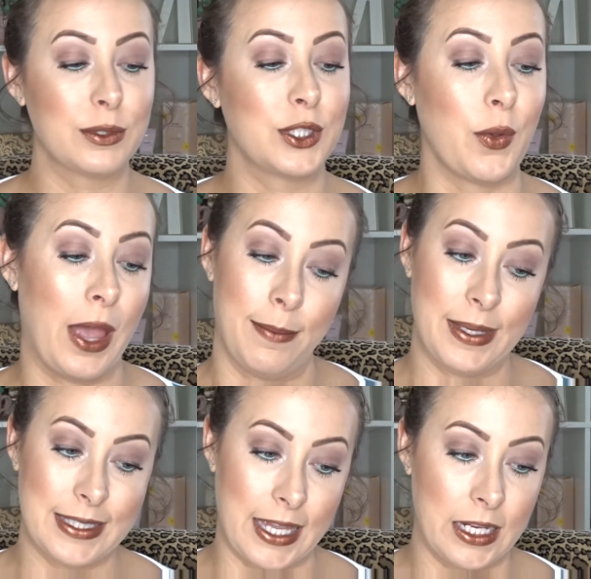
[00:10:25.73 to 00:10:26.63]
So I'm
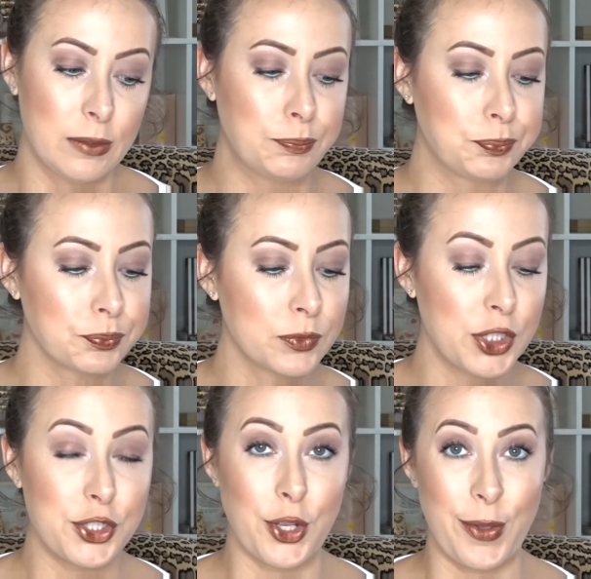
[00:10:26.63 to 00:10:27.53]
excited
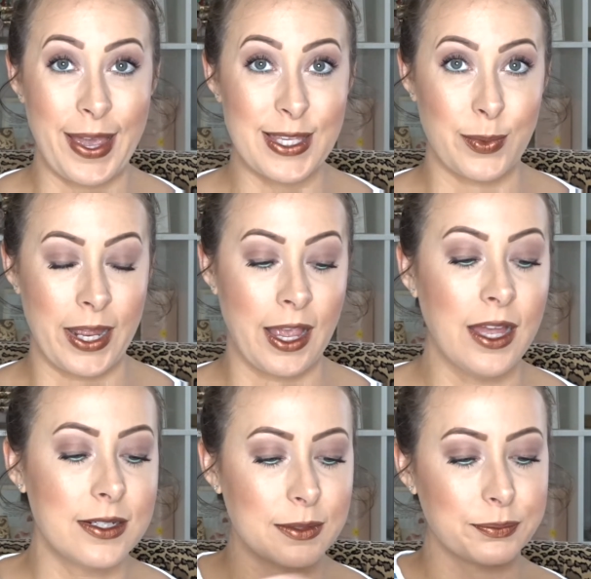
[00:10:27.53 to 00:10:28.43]
to show you guys what I
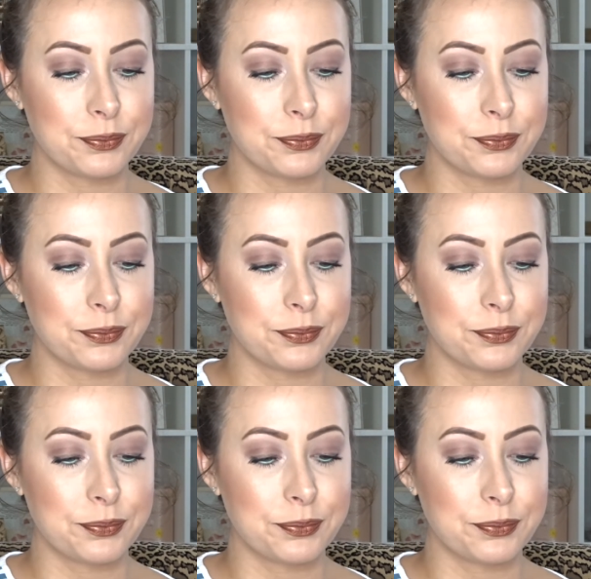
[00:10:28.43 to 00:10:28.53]
got.